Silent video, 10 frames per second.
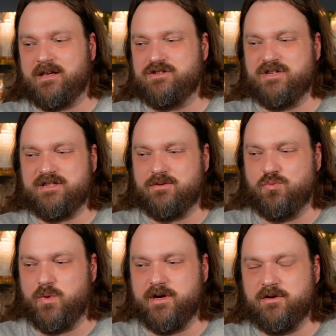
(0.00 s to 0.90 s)
just a
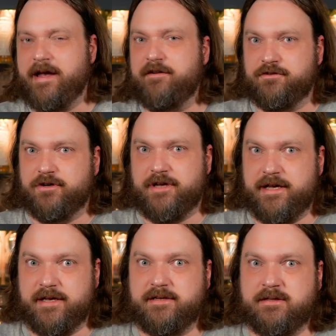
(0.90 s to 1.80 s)
weird
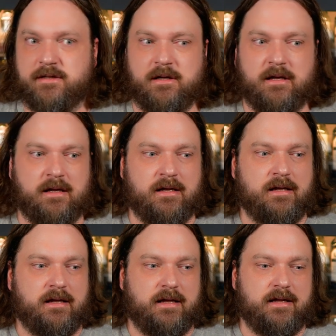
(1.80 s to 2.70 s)
aftertaste.
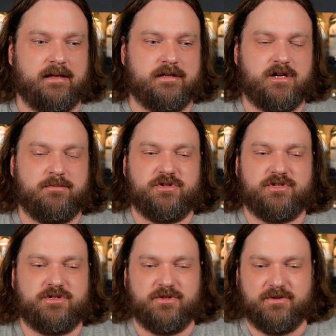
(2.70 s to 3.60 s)
And it's
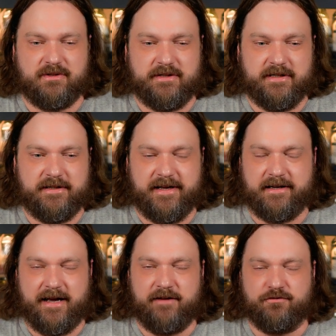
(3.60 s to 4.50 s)
almost certainly that
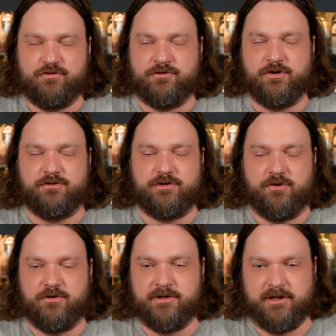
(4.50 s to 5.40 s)
high fructose
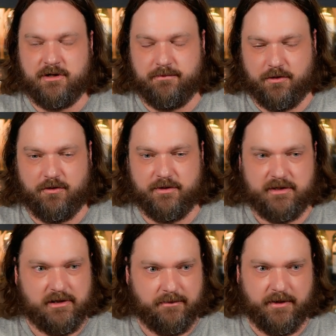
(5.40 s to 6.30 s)
corn syrup, or corn
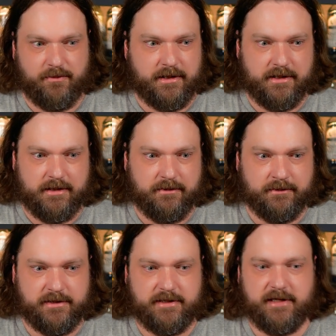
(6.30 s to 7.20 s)
syrup that we get here in
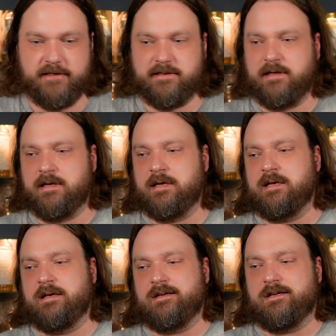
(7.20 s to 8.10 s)
the States.
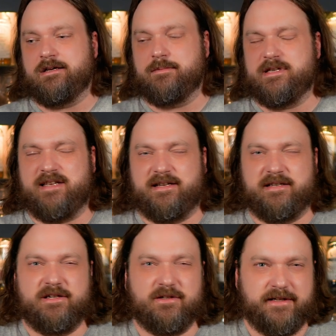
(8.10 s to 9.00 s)
It's not
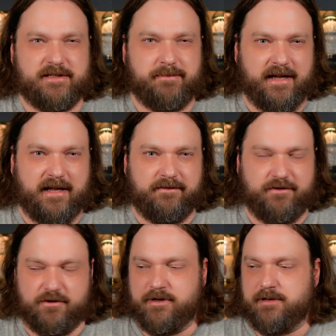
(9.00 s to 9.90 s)
nearly as bad if
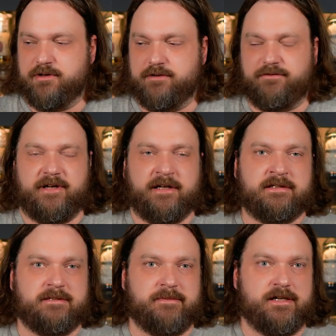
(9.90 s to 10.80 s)
you were able to find
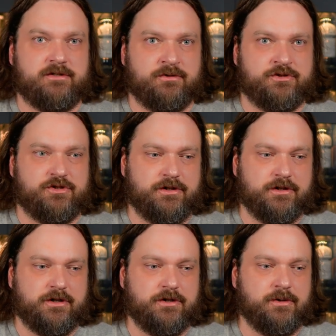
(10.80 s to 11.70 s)
some natural
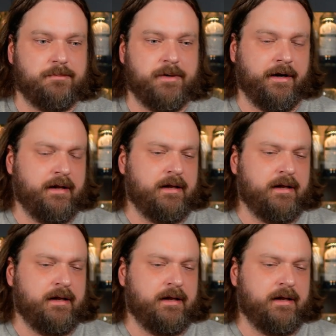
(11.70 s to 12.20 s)
sugar Coke, but